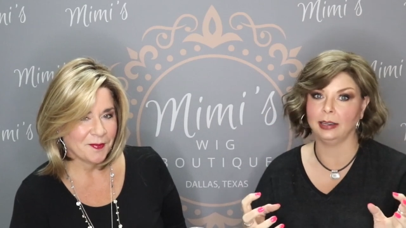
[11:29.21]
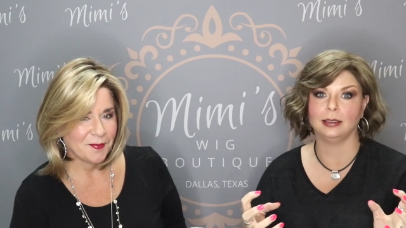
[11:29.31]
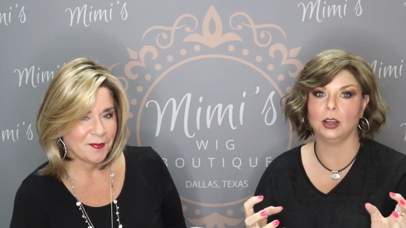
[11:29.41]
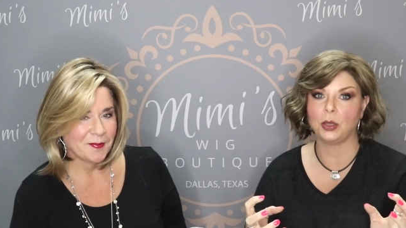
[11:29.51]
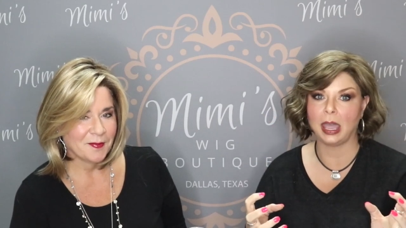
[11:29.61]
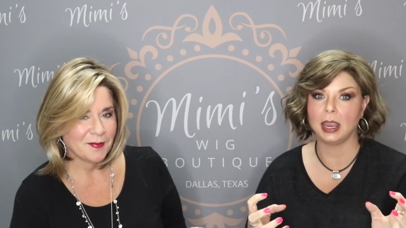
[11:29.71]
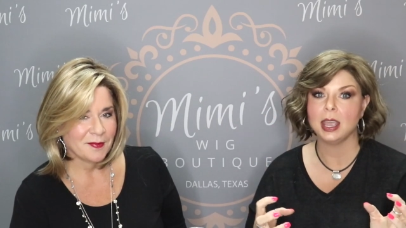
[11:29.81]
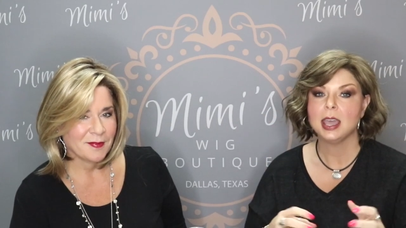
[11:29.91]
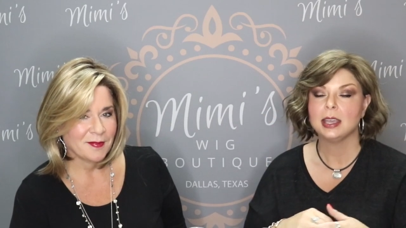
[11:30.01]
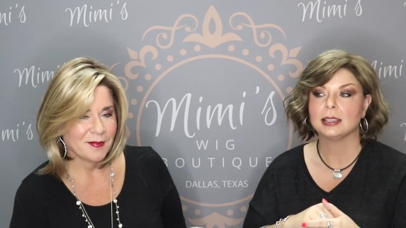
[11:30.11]
Speaker 1: Okay,
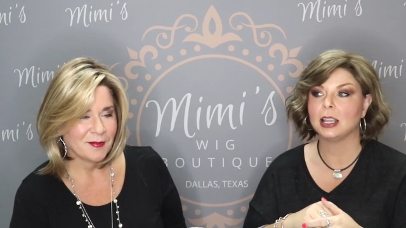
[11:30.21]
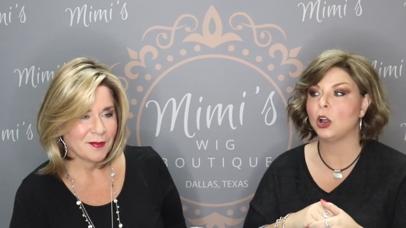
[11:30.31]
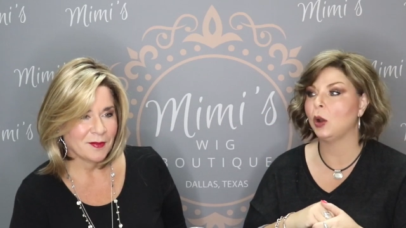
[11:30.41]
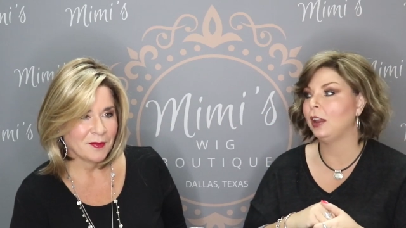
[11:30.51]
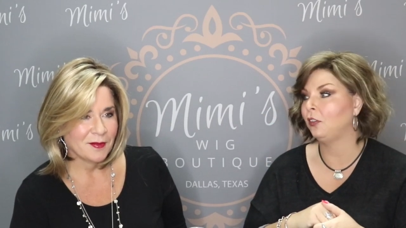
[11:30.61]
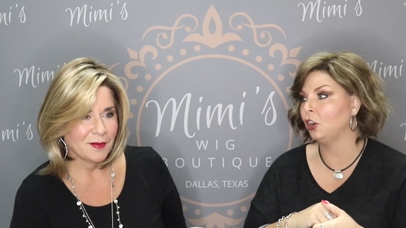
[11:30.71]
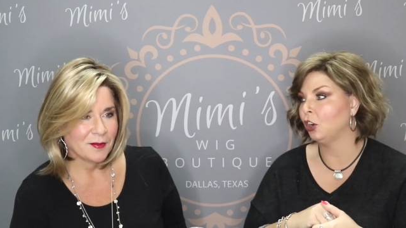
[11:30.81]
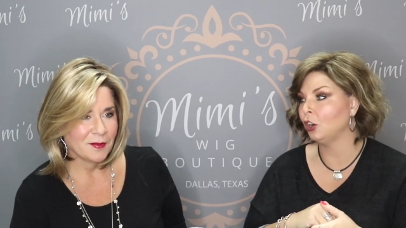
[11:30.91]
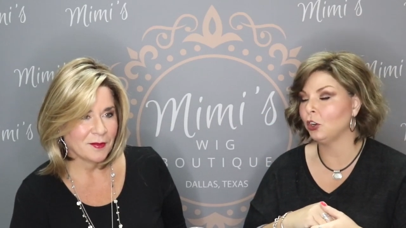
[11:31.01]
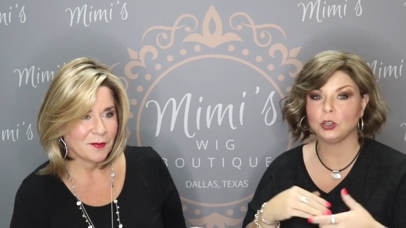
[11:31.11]
so if
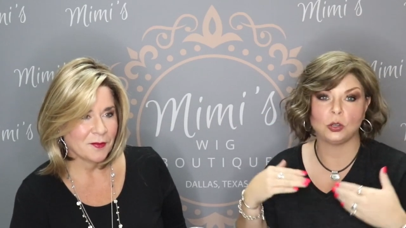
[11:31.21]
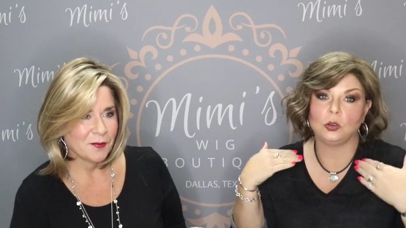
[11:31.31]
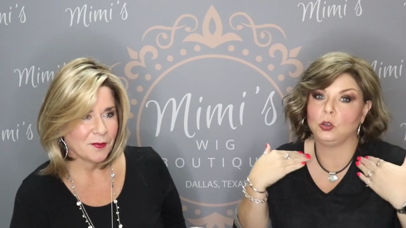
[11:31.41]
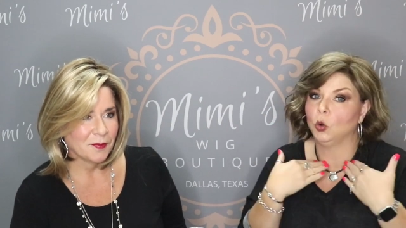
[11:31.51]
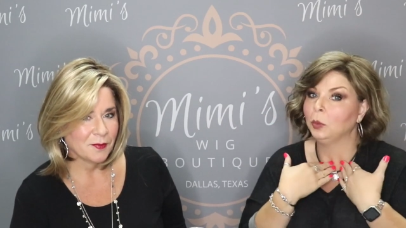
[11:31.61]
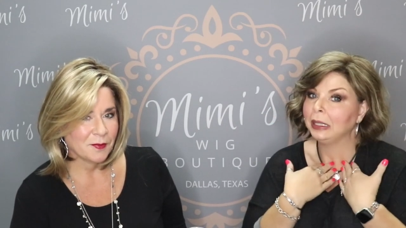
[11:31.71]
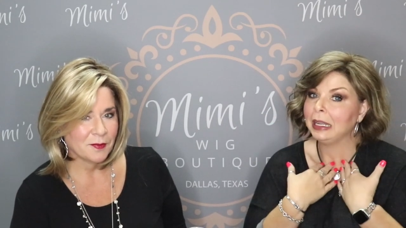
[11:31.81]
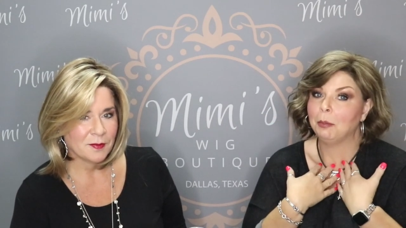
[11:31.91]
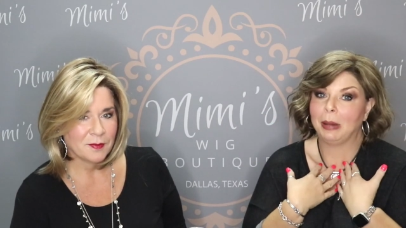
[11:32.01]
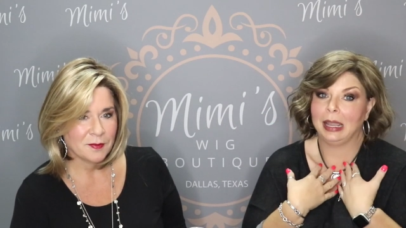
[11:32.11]
you're normally
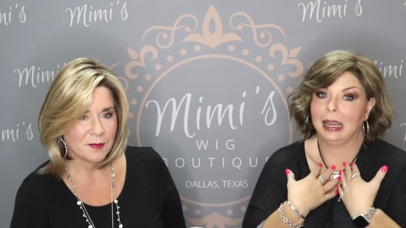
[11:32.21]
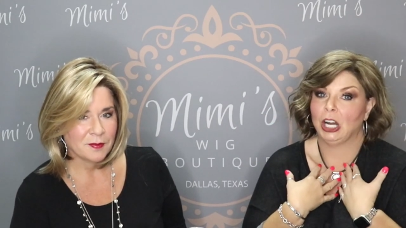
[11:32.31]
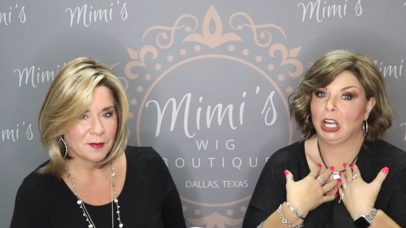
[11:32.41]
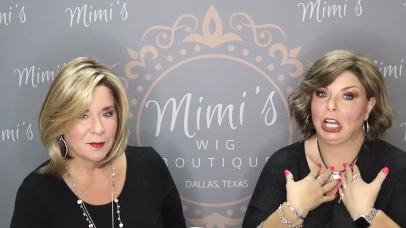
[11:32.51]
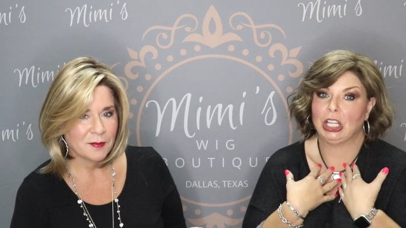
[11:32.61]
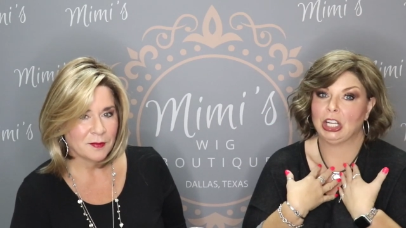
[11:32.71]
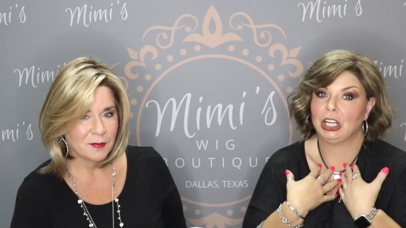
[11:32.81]
my hair color